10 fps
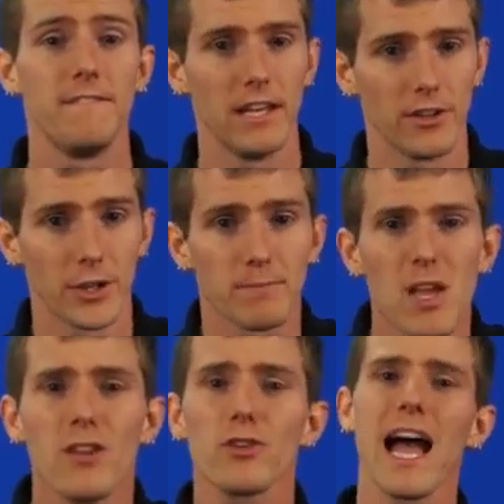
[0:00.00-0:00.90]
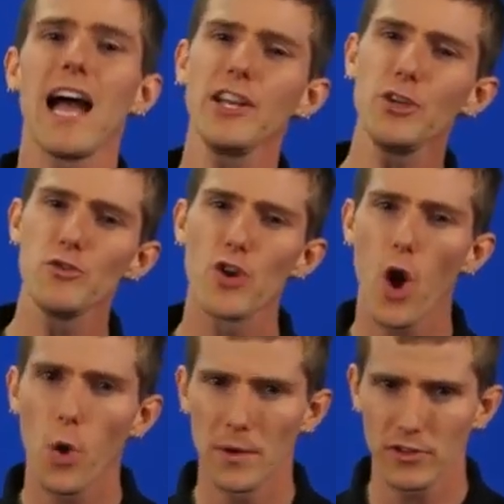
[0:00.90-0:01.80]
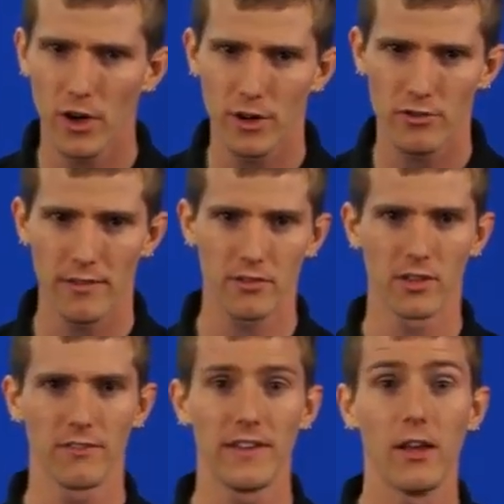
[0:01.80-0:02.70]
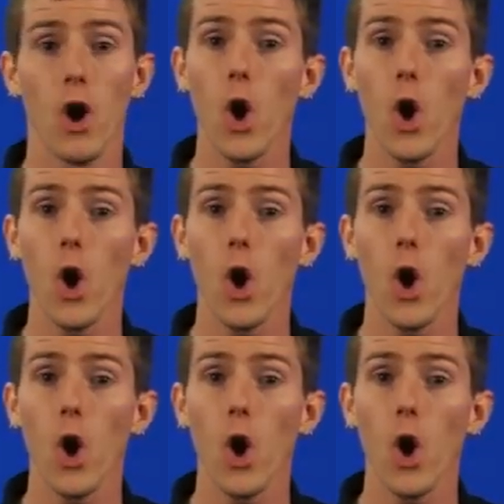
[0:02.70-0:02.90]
failure. So how do you know when your hard drive is going to fail?